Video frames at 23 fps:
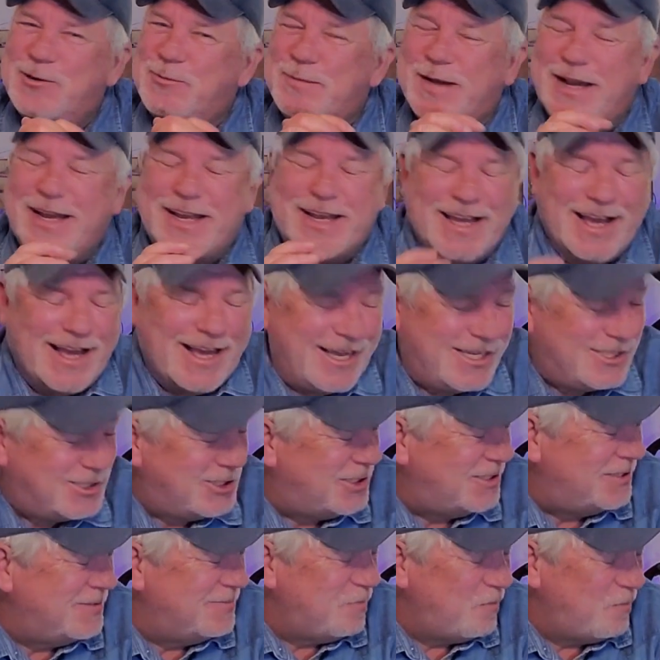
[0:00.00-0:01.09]
my
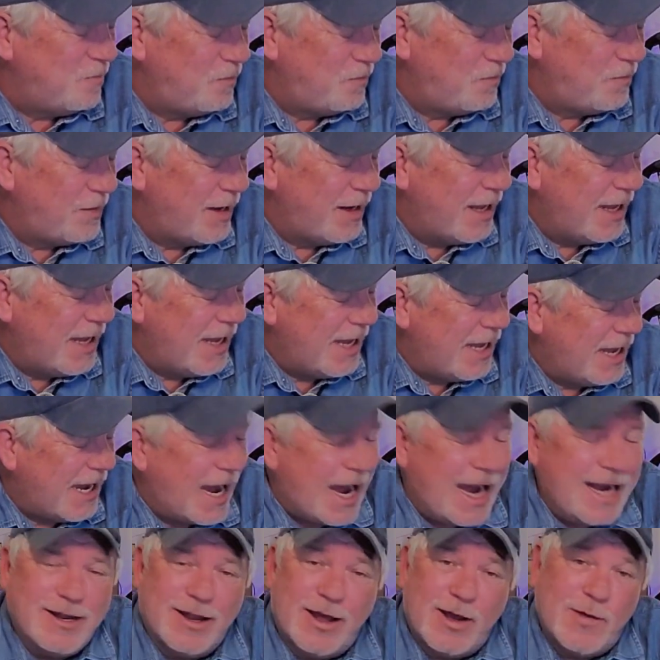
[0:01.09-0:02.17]
gosh.
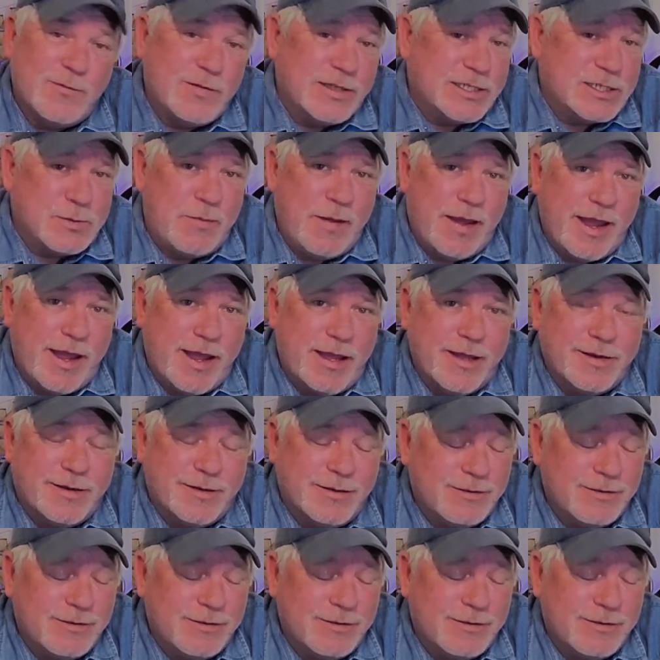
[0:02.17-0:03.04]
I love this band.